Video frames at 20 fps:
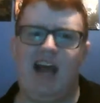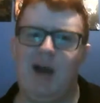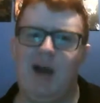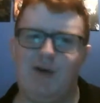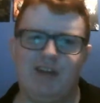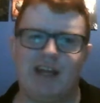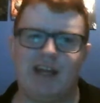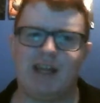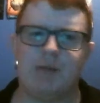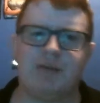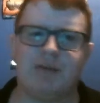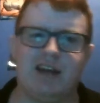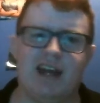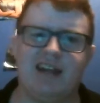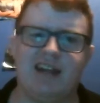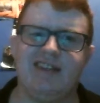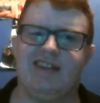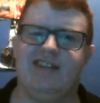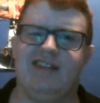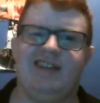I don't like the
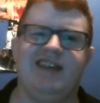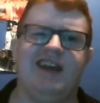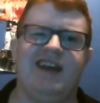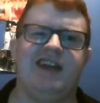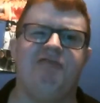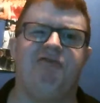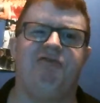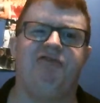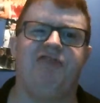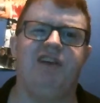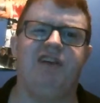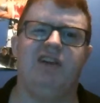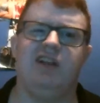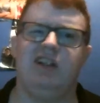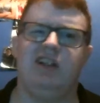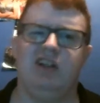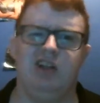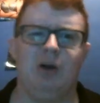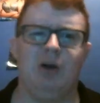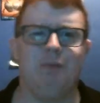beginning did
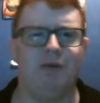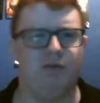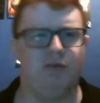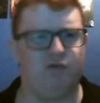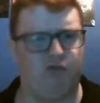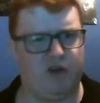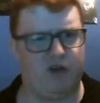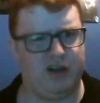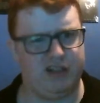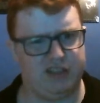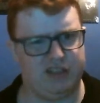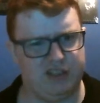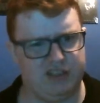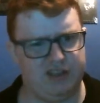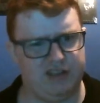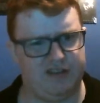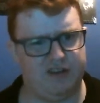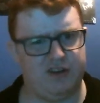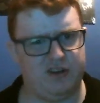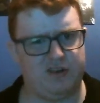feel a little bit
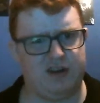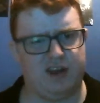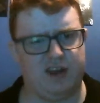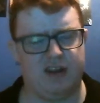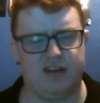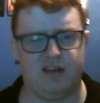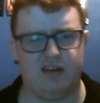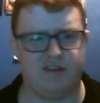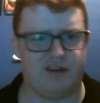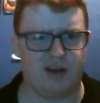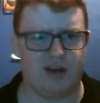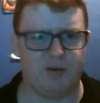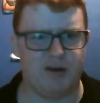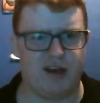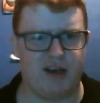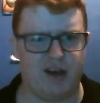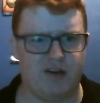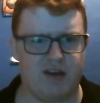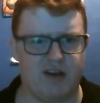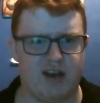rushed in a
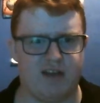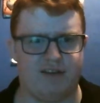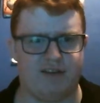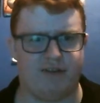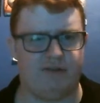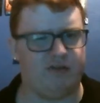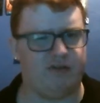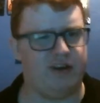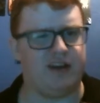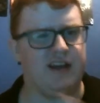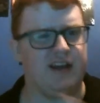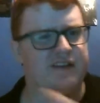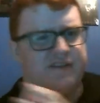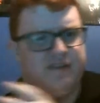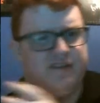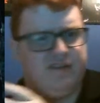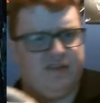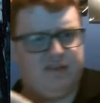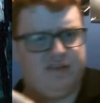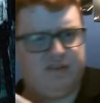couple areas, like trying to get
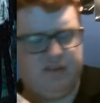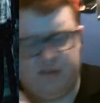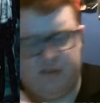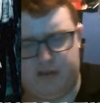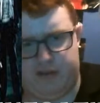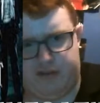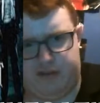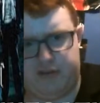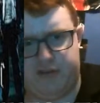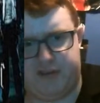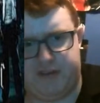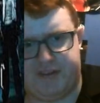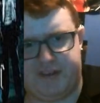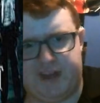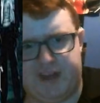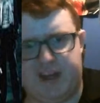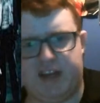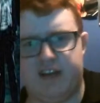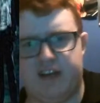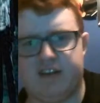to a certain
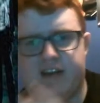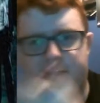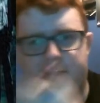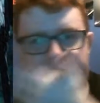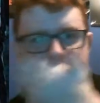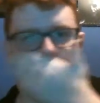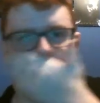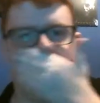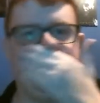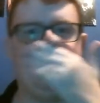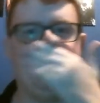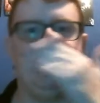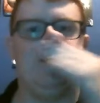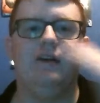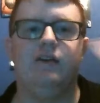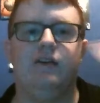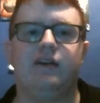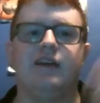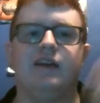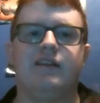scene, like,
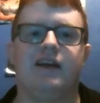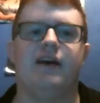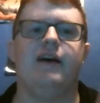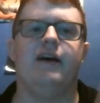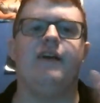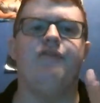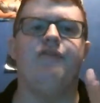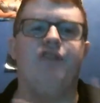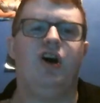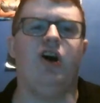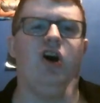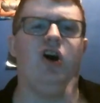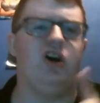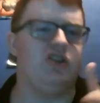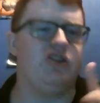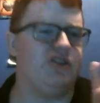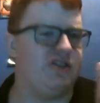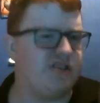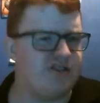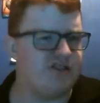you can tell I
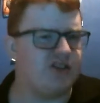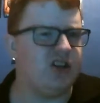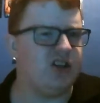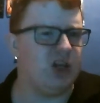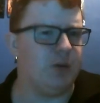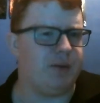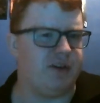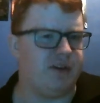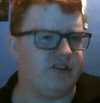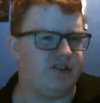felt just a little